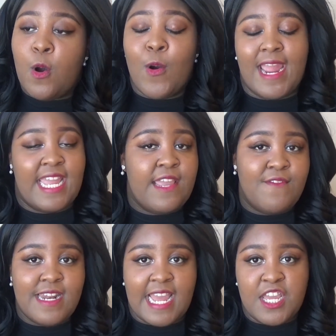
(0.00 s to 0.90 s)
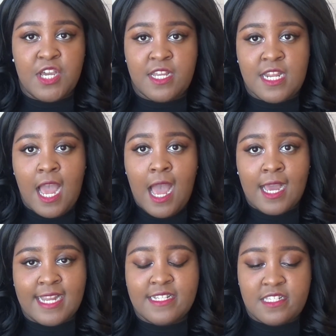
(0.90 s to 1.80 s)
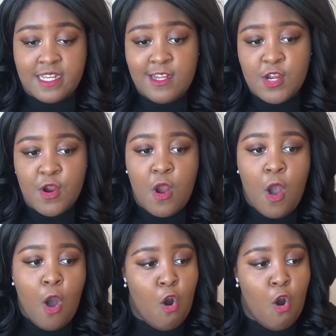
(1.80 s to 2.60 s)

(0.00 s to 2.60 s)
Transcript: or even a good concealer,